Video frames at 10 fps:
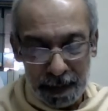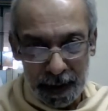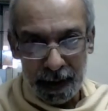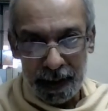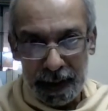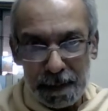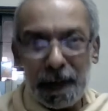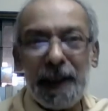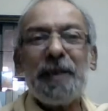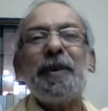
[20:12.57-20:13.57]

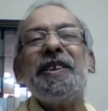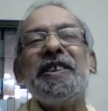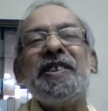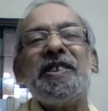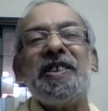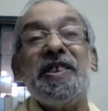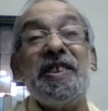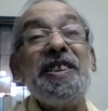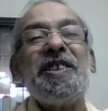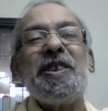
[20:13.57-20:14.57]
contemplate on this
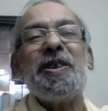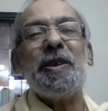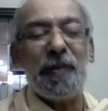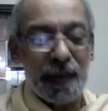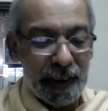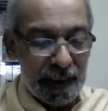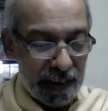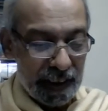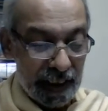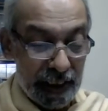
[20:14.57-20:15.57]
teaching of
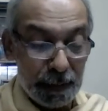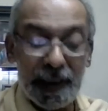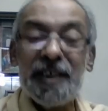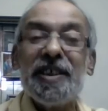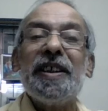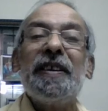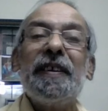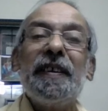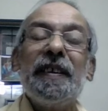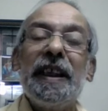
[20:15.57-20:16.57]
Sri Ramakrishna,
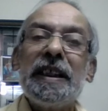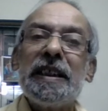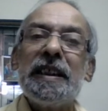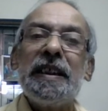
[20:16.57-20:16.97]
that